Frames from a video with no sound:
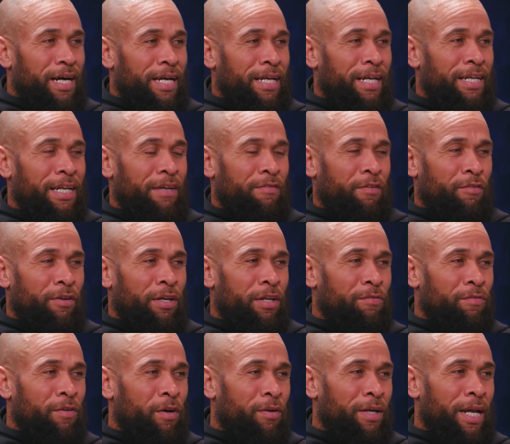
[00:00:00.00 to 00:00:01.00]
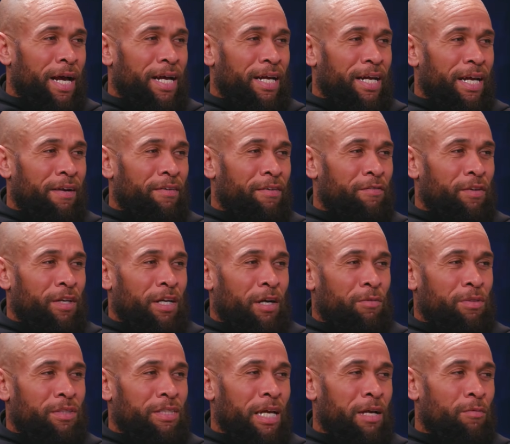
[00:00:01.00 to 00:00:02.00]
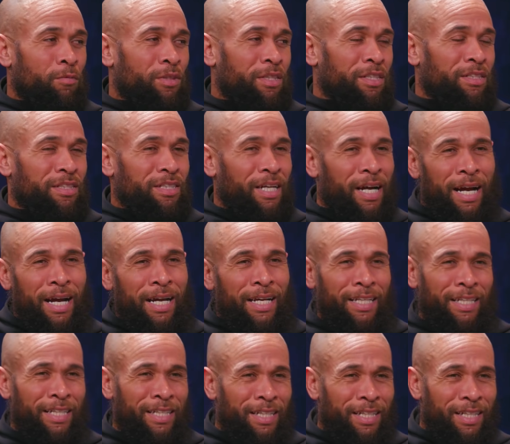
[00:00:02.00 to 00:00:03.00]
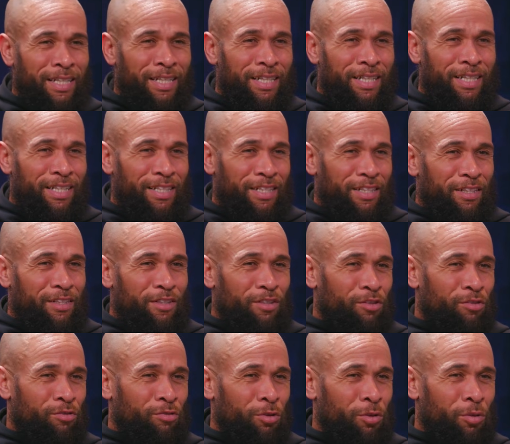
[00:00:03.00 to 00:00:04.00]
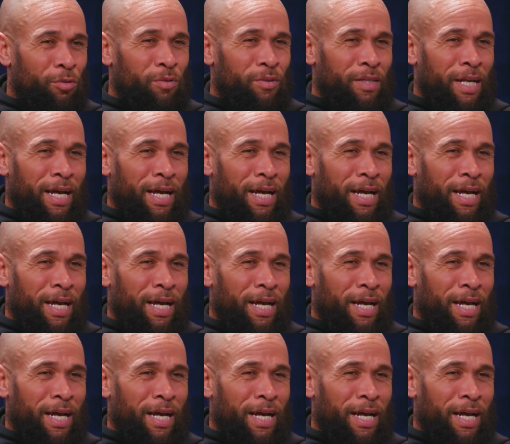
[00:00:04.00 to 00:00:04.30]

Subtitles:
and I never really felt like anything I was saying was entirely true.